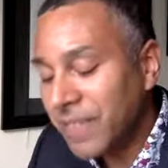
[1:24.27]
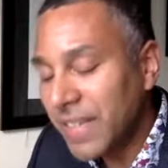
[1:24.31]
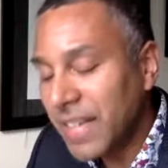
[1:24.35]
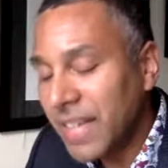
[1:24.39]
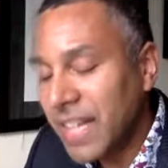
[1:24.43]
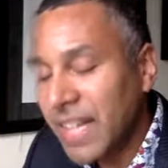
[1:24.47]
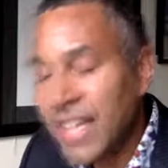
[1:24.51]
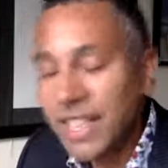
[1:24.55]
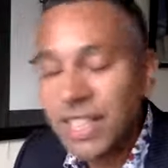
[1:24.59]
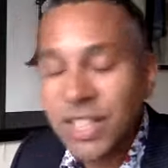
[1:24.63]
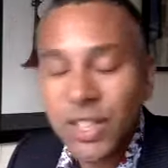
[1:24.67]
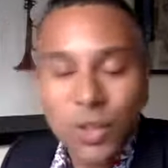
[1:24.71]

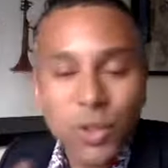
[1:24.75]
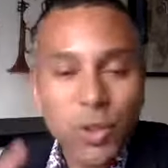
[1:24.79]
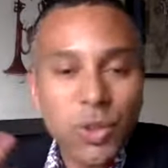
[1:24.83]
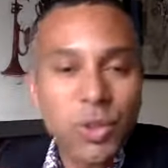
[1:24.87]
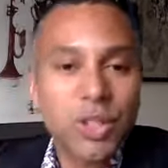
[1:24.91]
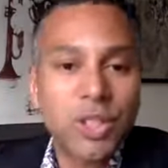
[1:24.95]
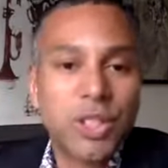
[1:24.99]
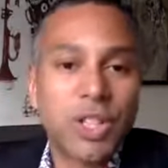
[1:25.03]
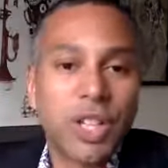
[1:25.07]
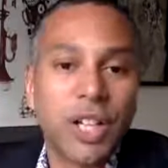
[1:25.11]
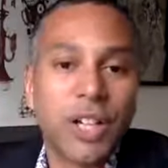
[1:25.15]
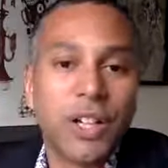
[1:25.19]
it's
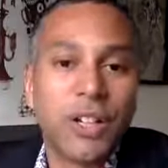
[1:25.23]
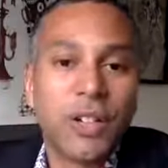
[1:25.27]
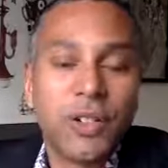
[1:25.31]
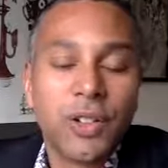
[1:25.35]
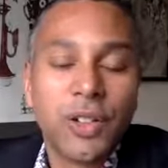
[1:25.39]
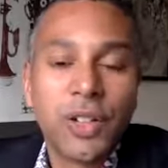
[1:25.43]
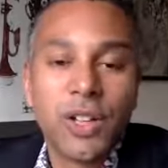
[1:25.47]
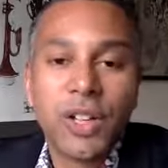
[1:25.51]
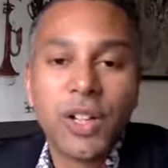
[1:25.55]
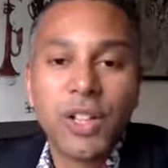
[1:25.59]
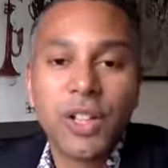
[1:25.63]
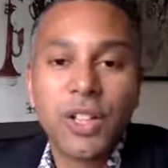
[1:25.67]
also
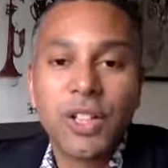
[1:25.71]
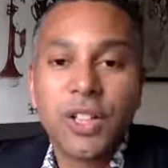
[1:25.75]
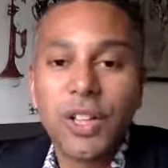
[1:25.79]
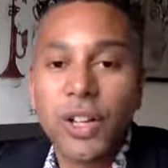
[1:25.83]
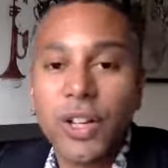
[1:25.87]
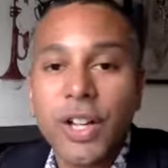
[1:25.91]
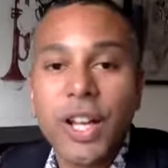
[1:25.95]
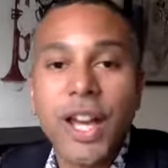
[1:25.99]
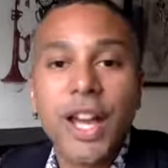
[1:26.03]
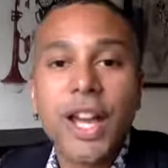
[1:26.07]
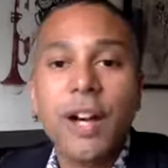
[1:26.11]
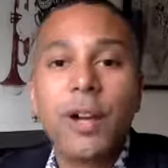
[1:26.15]

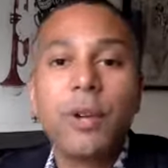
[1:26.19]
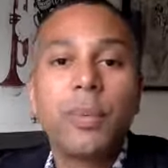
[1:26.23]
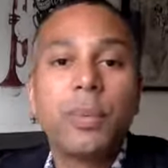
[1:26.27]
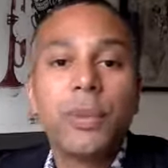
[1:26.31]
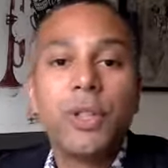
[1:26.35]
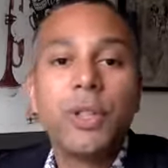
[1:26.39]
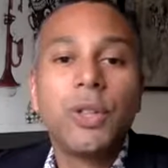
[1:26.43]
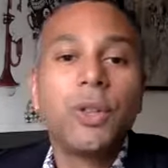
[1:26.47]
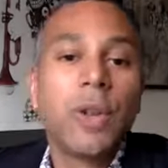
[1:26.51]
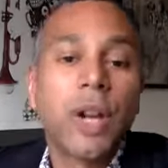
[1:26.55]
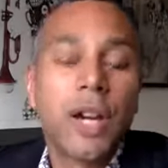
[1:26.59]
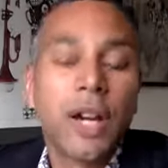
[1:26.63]
going to help
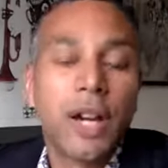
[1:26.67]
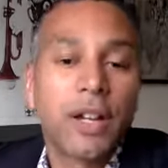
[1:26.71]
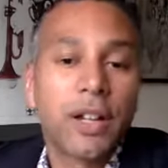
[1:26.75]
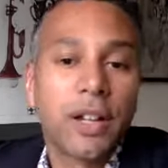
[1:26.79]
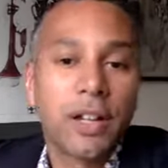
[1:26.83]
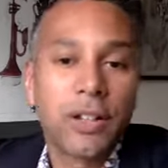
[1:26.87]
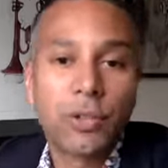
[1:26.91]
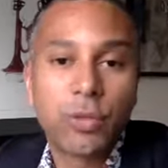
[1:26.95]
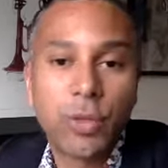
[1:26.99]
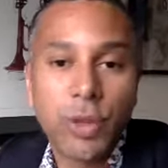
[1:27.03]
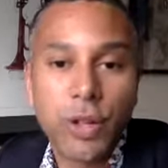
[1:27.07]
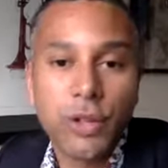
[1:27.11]
you
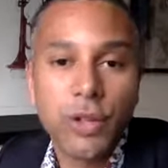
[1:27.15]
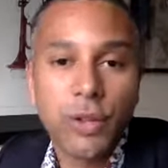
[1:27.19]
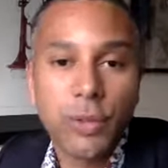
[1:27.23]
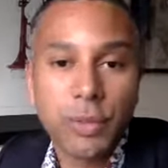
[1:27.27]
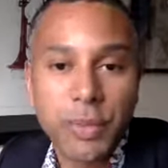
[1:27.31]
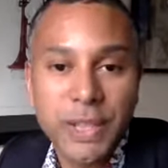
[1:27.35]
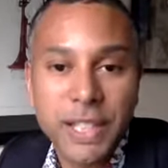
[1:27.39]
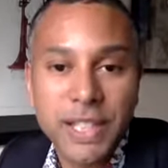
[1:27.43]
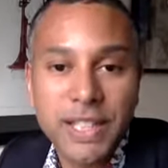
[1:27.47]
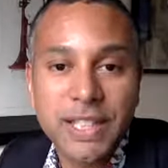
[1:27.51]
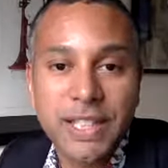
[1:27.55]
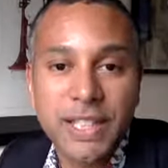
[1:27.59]
grow your
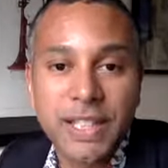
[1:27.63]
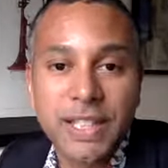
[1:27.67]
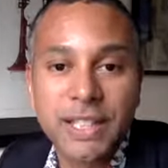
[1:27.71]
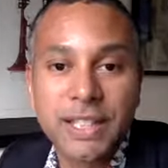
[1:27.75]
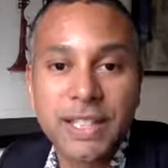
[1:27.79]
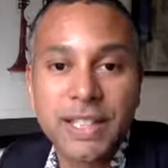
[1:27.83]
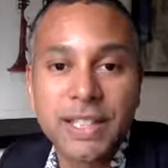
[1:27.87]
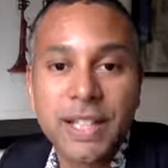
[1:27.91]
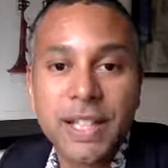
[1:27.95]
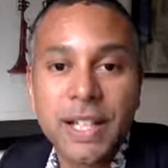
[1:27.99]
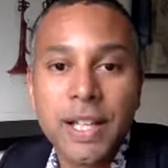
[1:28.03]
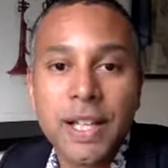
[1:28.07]

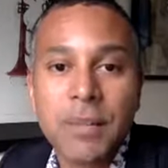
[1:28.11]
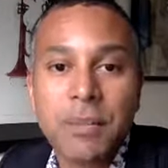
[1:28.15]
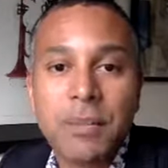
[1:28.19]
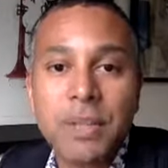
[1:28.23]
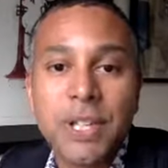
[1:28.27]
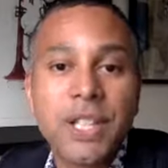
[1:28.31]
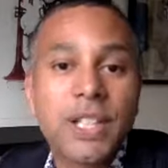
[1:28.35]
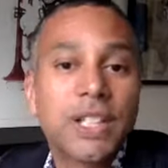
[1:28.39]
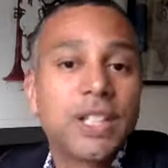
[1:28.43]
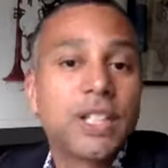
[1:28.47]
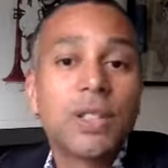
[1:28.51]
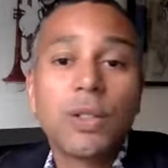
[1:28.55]
business
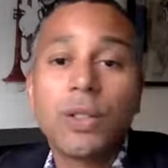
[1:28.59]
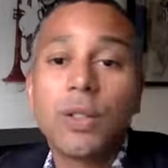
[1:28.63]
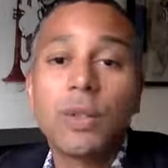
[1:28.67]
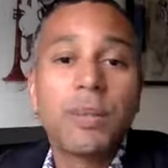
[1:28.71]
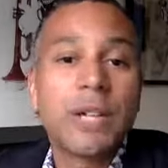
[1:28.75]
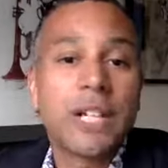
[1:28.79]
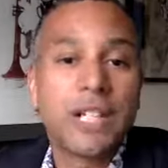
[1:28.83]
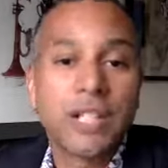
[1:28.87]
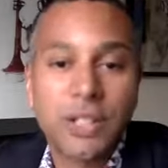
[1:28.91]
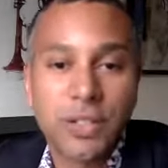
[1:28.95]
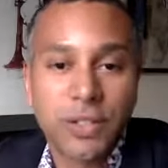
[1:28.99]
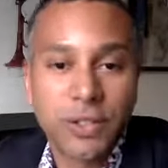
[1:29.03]
because it's all
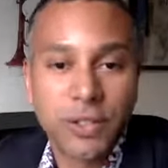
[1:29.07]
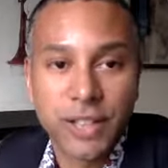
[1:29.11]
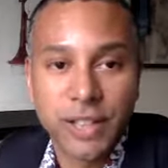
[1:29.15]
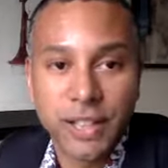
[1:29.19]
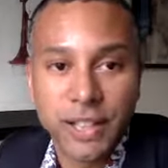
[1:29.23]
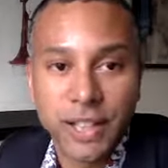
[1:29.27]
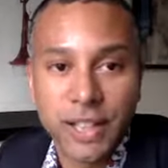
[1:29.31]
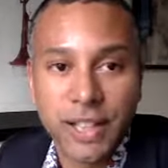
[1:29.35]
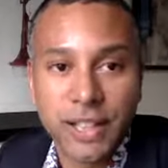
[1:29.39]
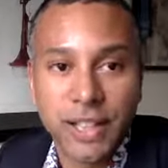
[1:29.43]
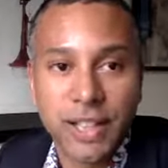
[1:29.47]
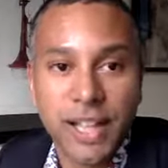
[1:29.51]
about
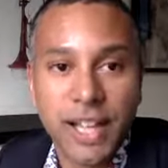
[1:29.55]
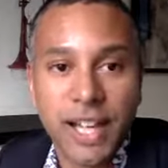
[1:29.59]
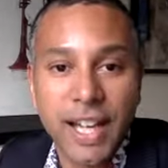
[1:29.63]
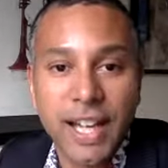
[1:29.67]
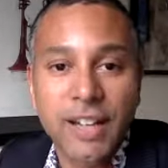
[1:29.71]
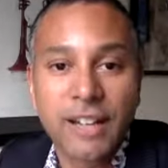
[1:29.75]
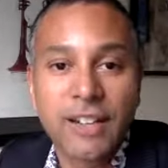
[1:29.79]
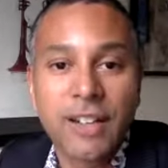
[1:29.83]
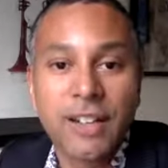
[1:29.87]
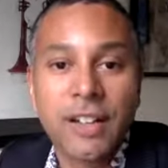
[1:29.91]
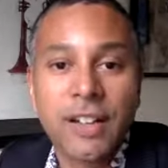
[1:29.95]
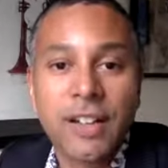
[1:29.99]
storytelling.
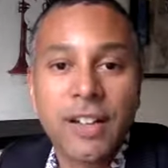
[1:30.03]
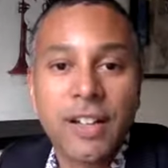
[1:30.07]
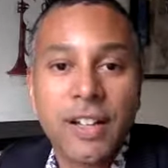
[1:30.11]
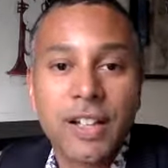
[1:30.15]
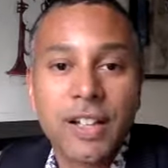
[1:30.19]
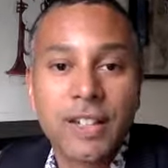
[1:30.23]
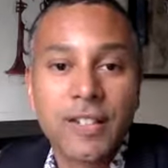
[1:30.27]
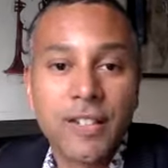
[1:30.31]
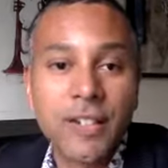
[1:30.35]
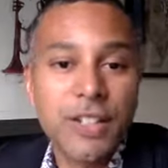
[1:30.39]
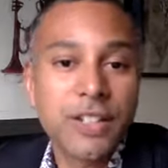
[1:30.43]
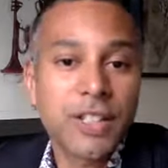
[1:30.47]
And
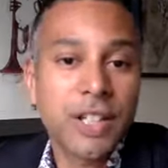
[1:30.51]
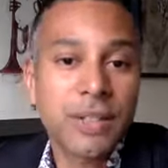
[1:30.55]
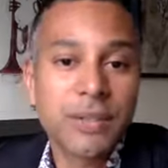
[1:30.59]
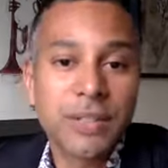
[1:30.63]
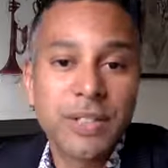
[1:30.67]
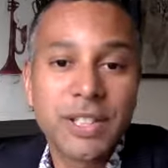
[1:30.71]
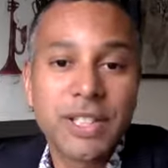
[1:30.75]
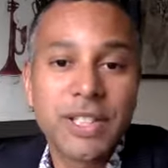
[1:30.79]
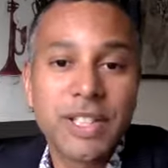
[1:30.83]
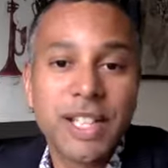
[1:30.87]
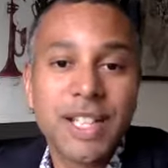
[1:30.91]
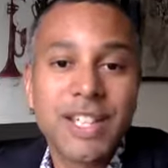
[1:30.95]
as far as I'm
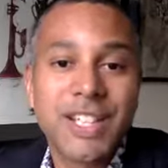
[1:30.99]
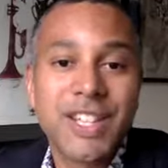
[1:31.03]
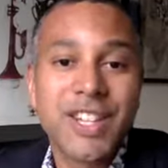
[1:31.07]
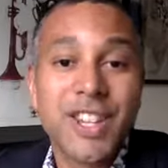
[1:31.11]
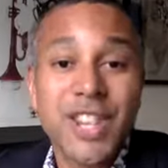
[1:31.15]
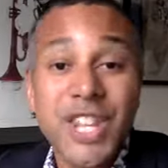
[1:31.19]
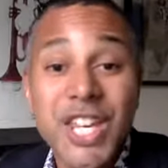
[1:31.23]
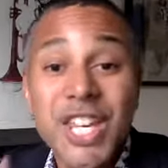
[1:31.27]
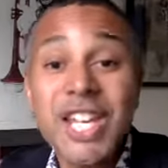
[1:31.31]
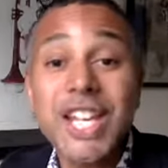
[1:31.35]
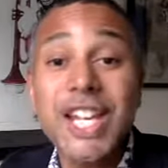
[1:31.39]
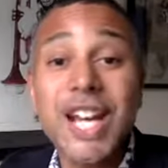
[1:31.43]
concerned,
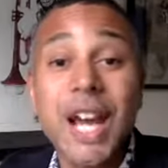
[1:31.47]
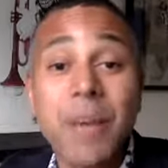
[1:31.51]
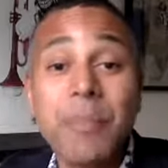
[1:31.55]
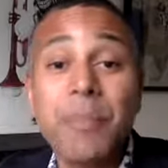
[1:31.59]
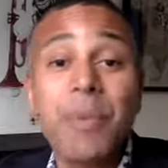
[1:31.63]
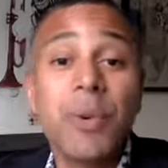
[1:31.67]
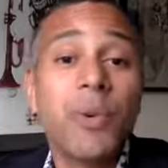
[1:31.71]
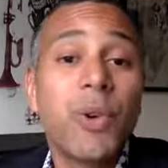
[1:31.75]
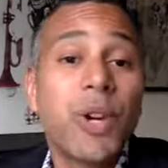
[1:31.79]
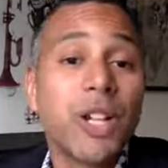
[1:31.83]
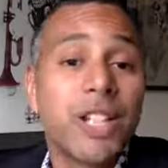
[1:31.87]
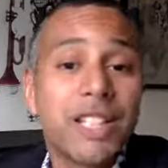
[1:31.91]
the
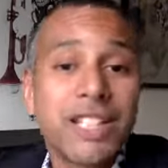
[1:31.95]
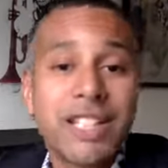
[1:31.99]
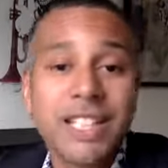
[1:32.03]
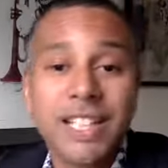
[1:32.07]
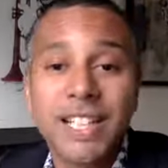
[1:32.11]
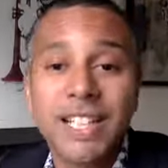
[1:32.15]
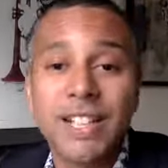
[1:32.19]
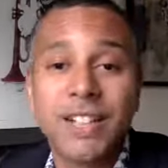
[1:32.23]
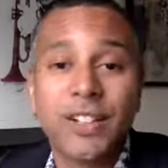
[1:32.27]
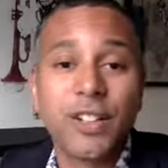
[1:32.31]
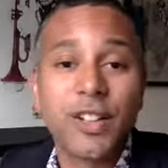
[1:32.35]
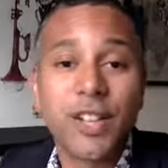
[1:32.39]
number one
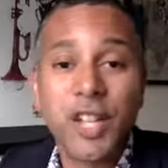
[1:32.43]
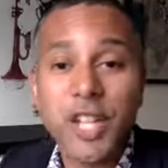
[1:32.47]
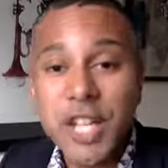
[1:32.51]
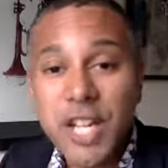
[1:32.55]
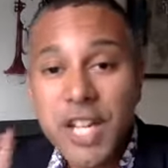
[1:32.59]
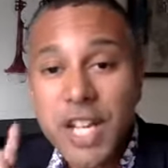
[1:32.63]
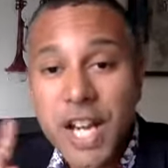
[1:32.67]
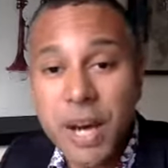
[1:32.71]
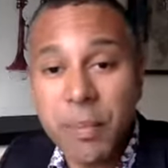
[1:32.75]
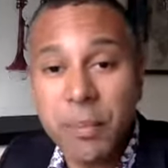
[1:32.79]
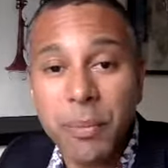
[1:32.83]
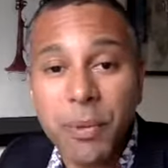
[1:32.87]
skill that
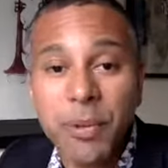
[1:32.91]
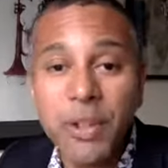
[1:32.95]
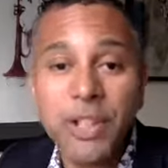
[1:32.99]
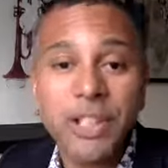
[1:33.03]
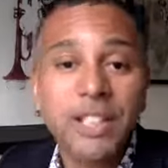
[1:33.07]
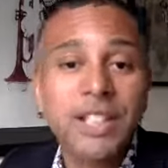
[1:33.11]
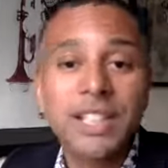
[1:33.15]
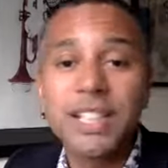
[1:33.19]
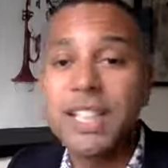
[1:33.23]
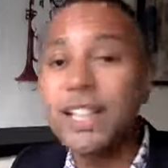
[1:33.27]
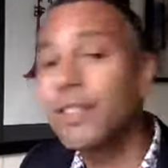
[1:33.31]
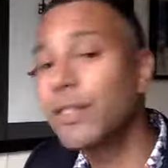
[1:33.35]

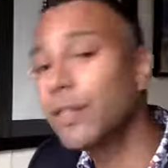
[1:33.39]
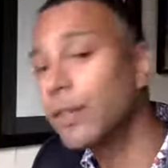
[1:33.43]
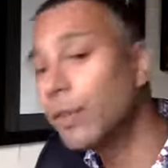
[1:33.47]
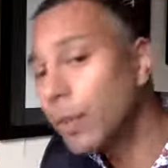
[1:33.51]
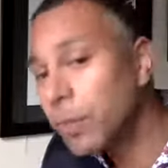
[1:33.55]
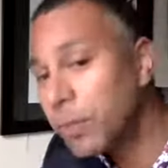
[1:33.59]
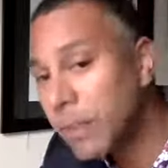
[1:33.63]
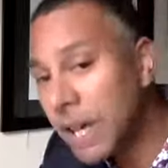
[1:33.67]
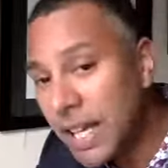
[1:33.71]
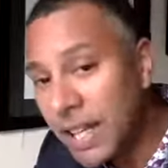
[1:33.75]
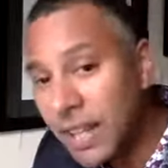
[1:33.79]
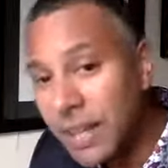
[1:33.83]

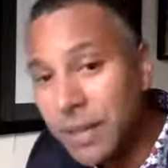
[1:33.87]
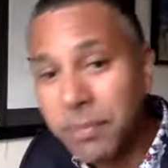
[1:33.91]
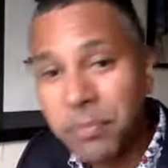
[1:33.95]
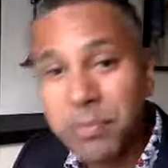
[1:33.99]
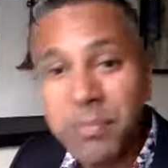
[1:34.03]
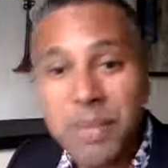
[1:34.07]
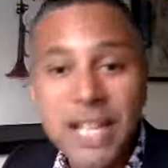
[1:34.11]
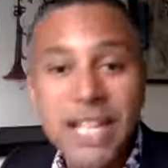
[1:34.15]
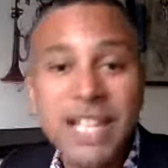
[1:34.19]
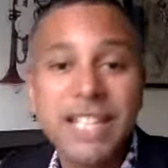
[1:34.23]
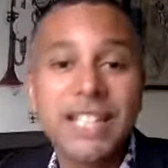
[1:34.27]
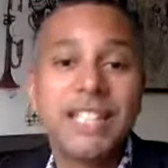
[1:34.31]
will make the
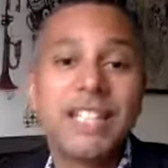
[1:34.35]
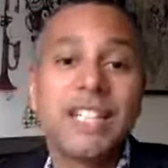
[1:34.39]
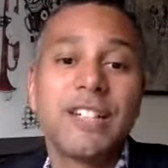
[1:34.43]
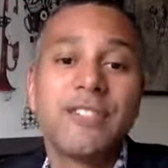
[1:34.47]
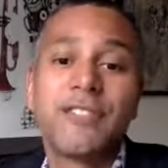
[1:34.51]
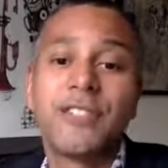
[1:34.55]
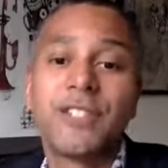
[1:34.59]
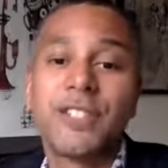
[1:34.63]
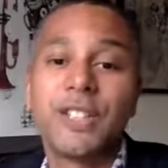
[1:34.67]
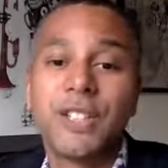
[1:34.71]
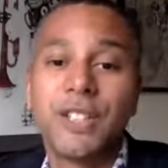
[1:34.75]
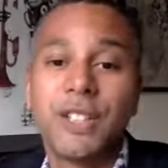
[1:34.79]
biggest
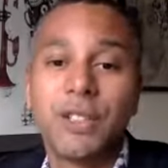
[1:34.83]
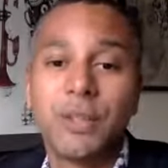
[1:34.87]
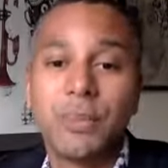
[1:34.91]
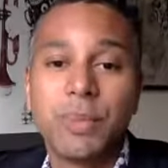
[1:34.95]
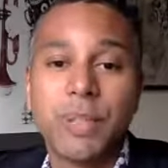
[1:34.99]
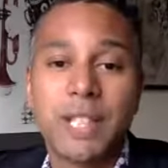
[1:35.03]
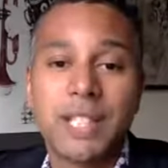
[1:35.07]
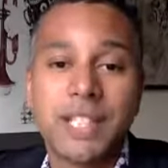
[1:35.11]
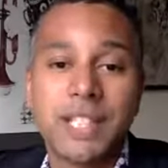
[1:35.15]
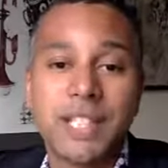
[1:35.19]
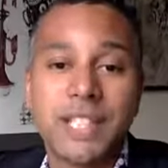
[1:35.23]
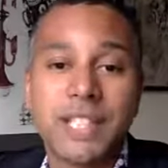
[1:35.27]
difference in your
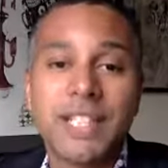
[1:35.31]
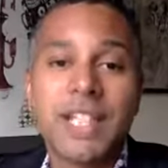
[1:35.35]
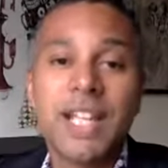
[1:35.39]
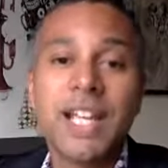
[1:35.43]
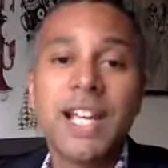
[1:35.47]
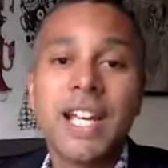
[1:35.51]
business